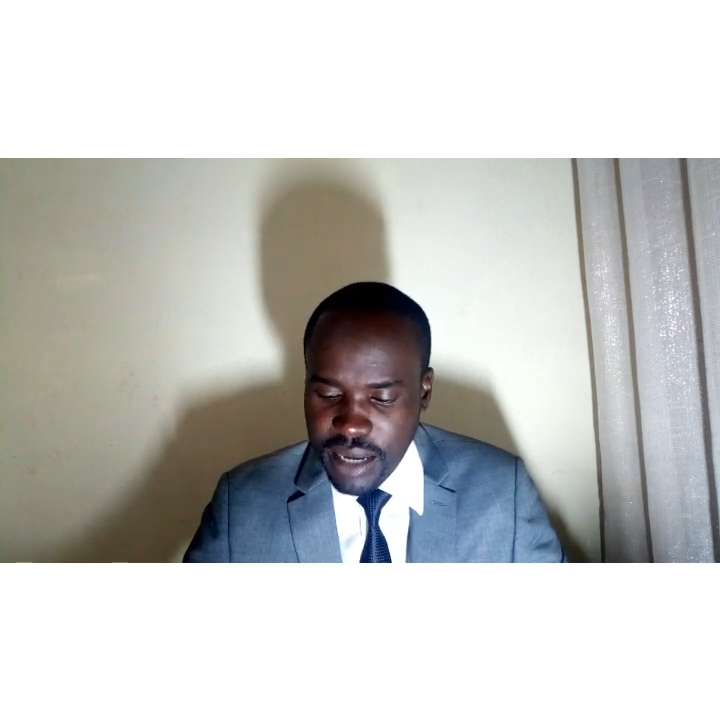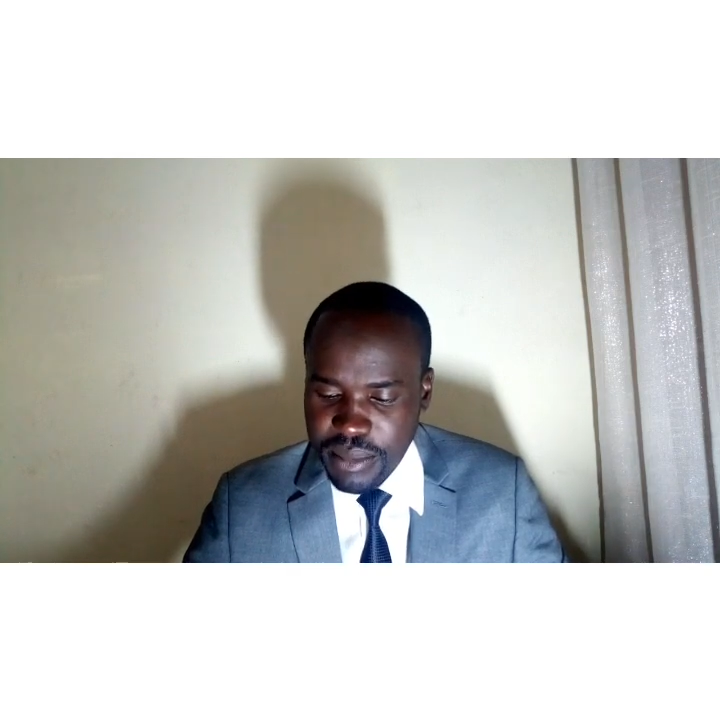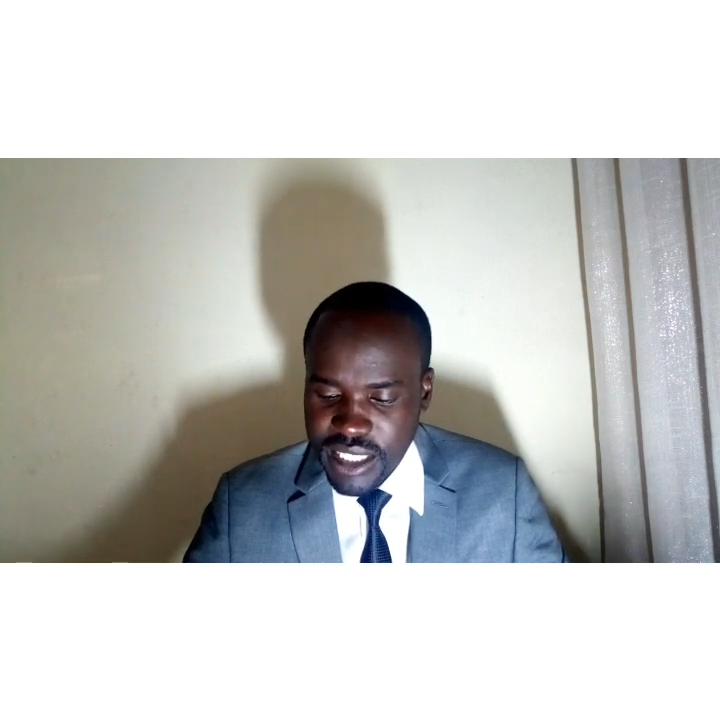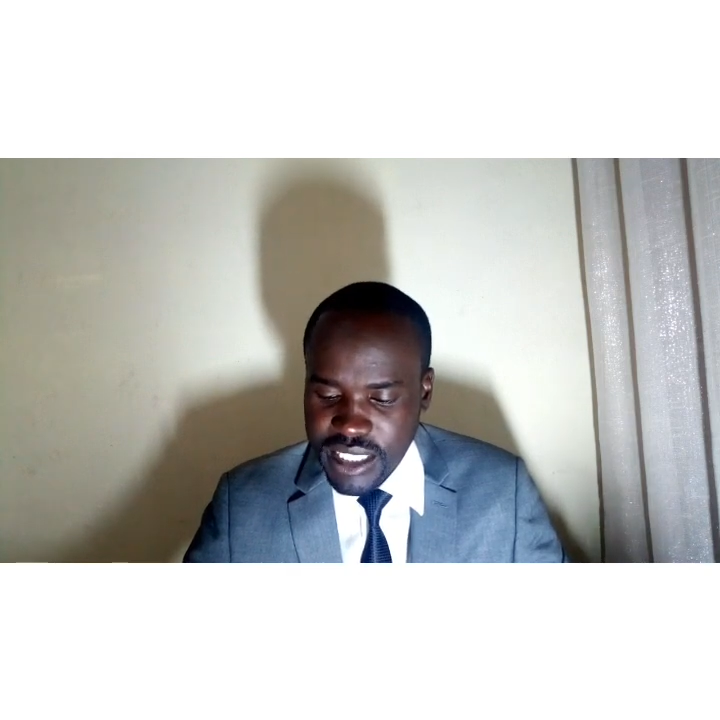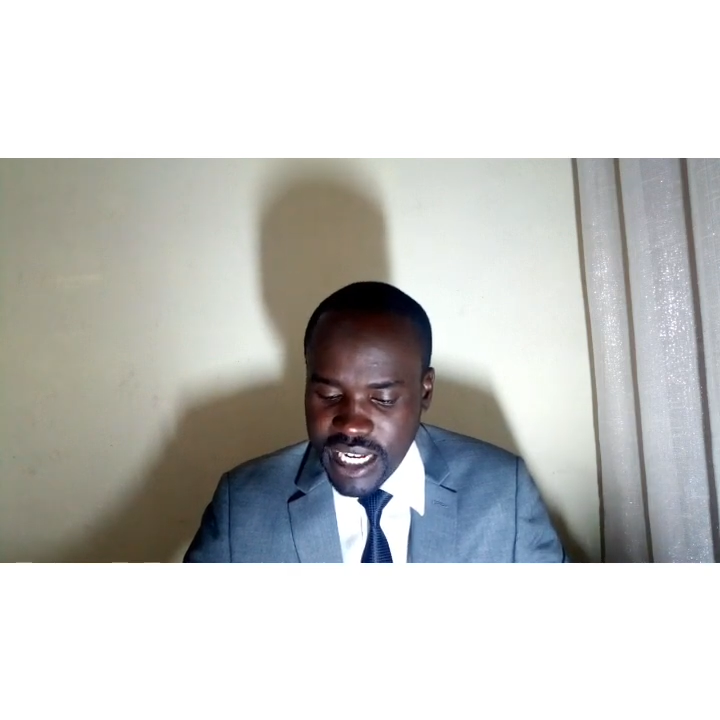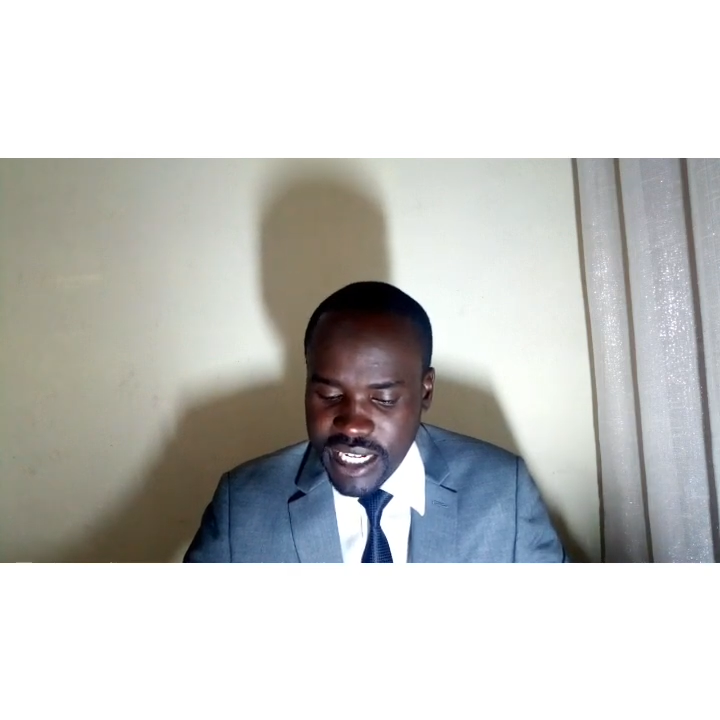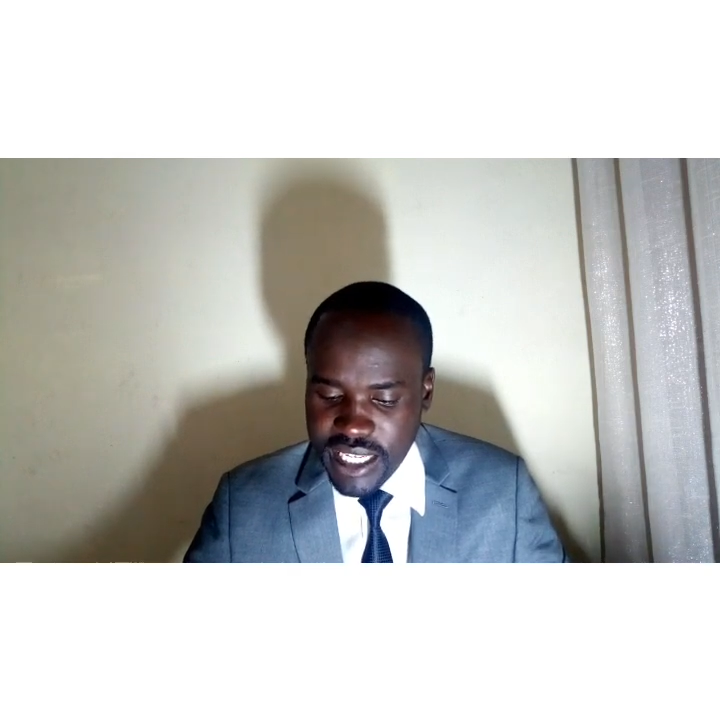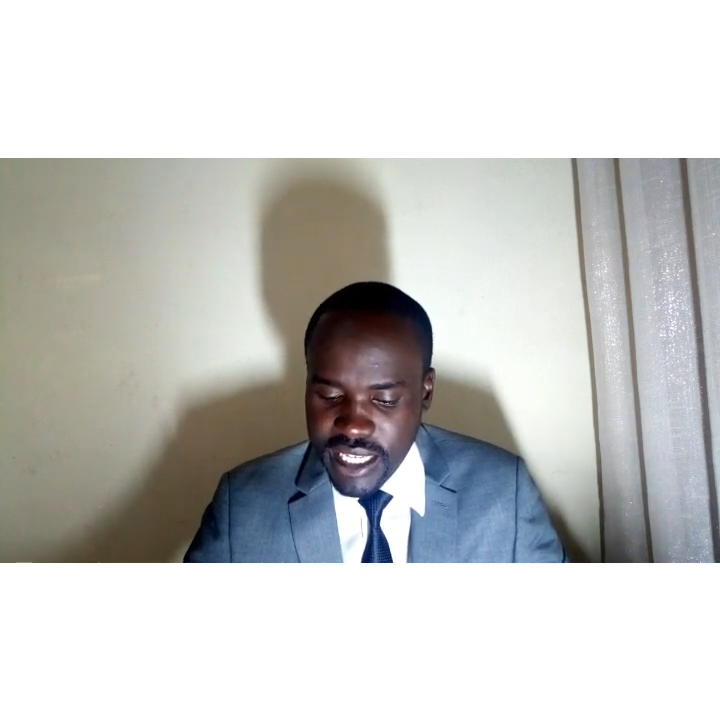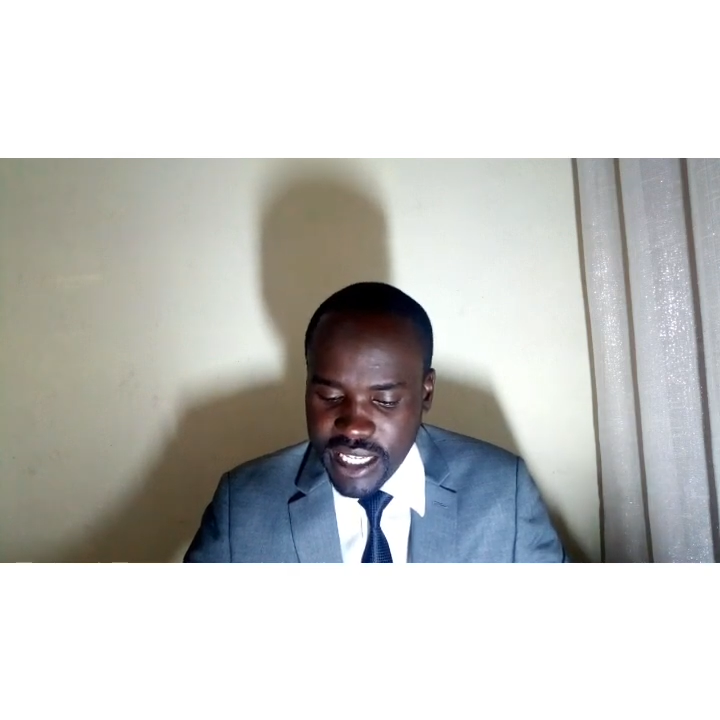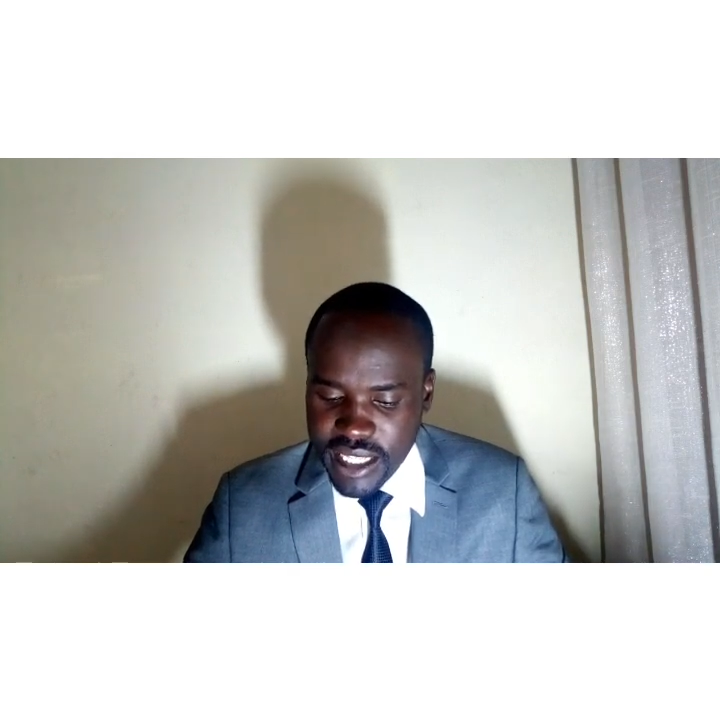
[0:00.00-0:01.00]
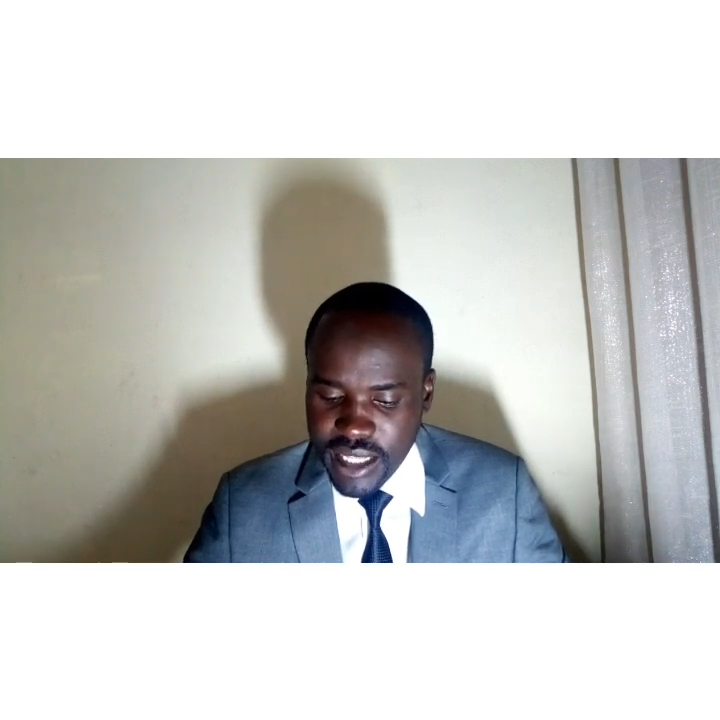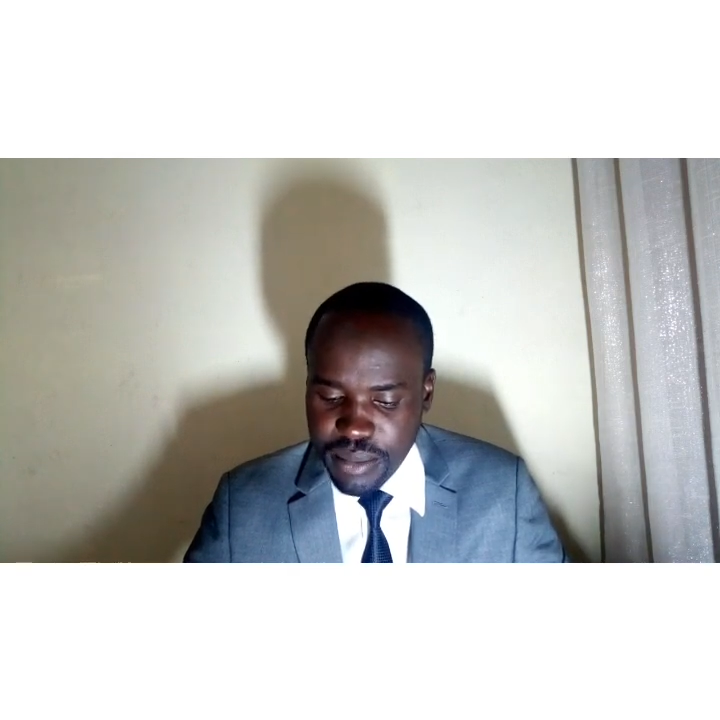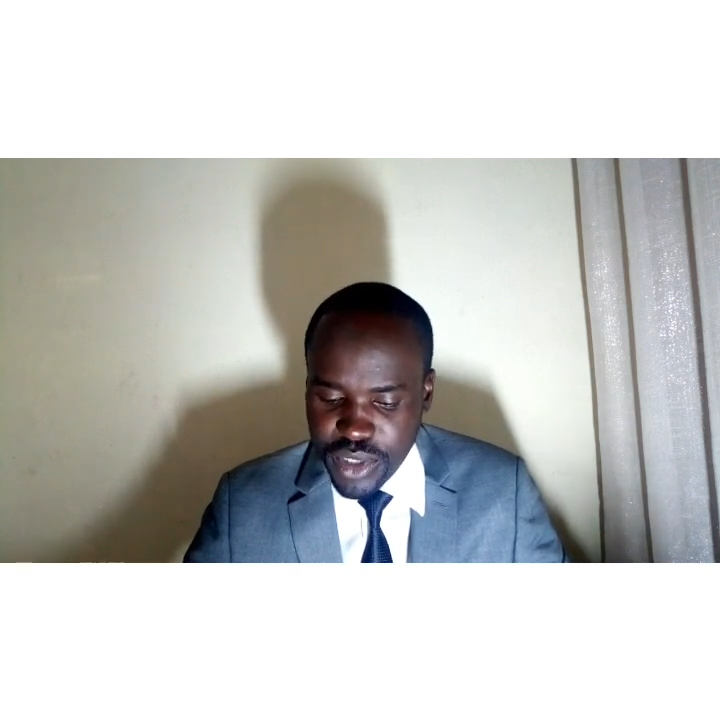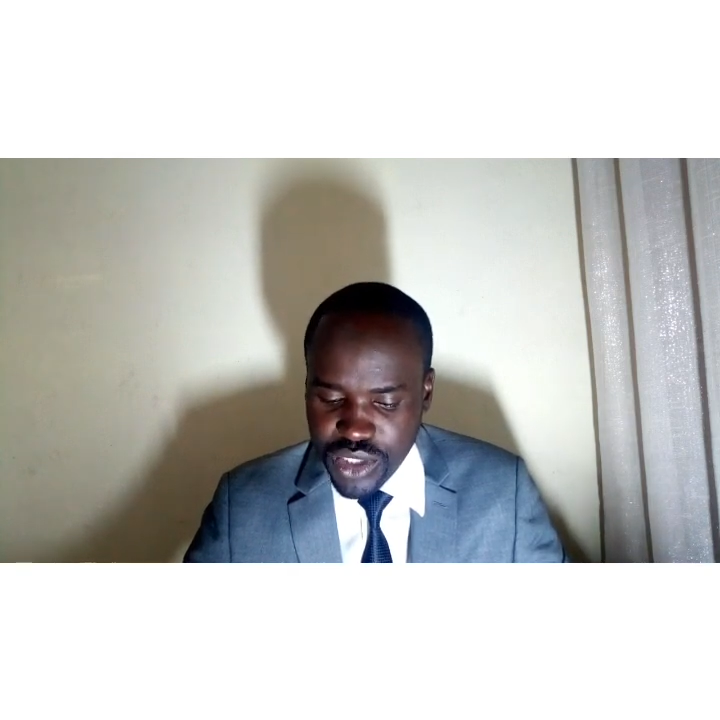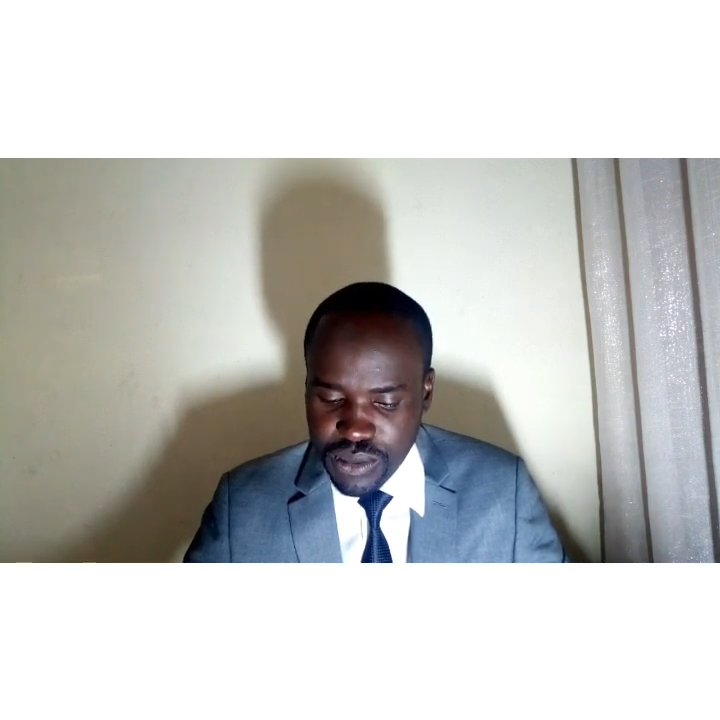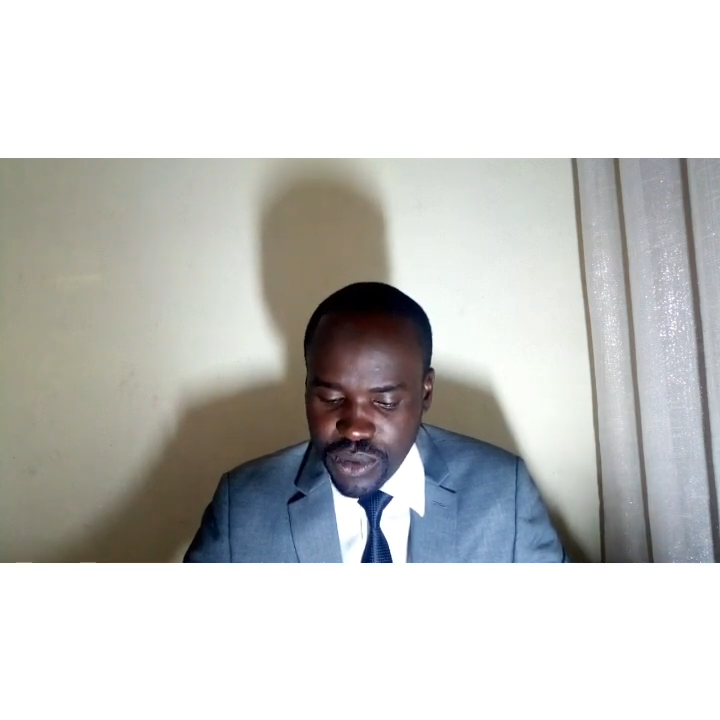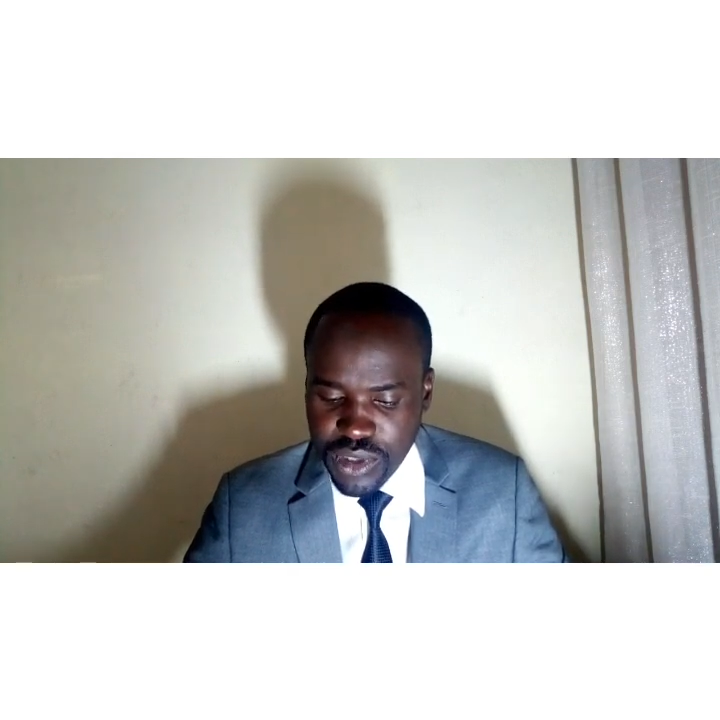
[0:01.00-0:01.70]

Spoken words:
basically the principle.